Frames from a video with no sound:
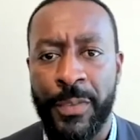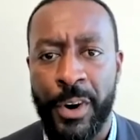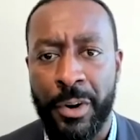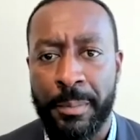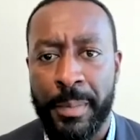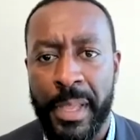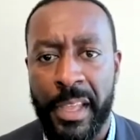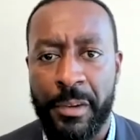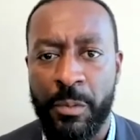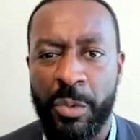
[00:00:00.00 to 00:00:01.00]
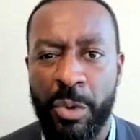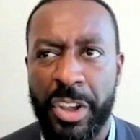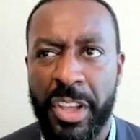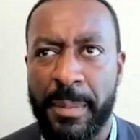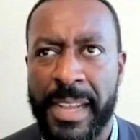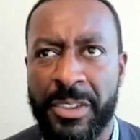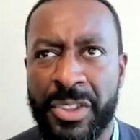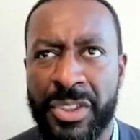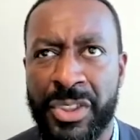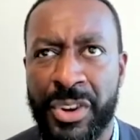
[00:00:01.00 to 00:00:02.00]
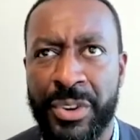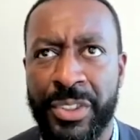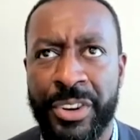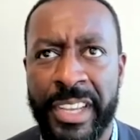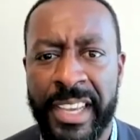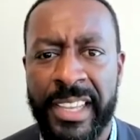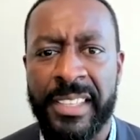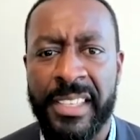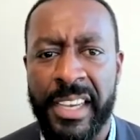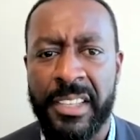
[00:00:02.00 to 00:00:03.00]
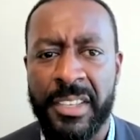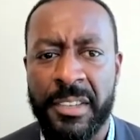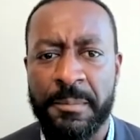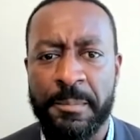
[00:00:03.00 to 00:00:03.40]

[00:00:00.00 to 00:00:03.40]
firm, and we work in about 38 states.